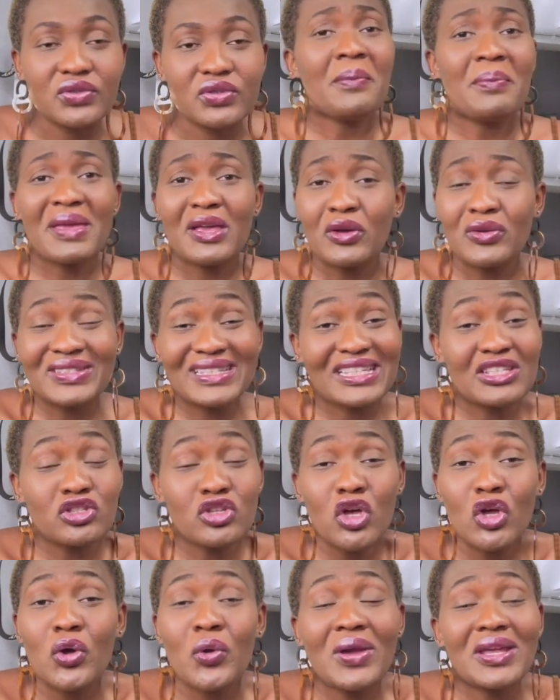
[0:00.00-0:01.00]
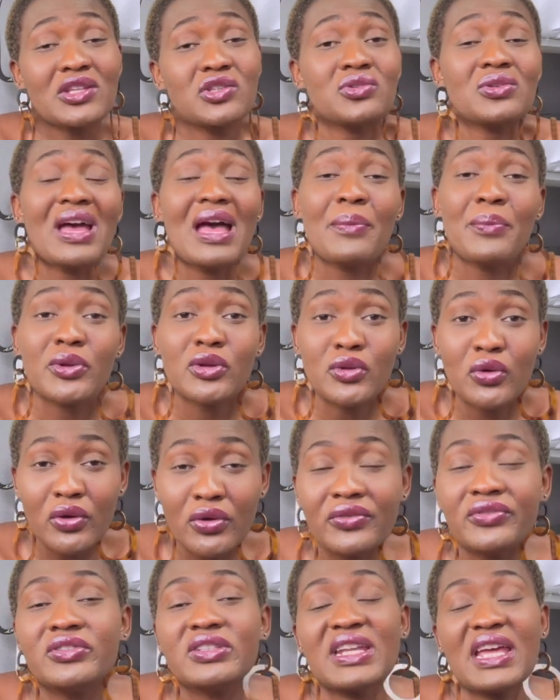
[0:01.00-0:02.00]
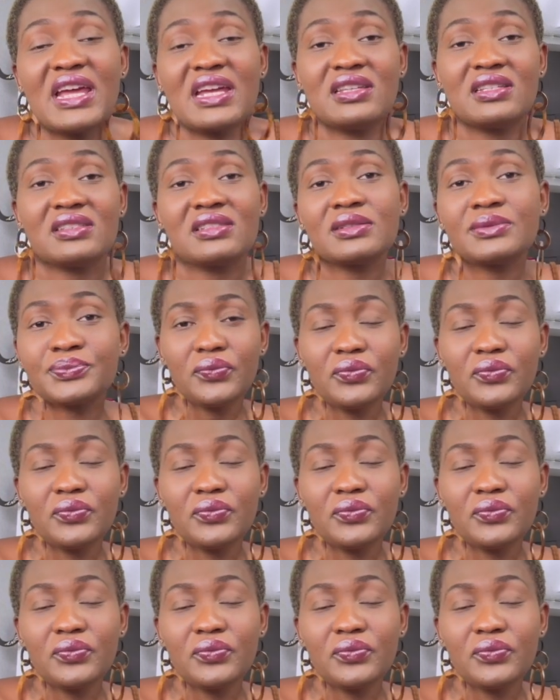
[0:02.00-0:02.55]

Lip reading: because it's not going to happen overnight.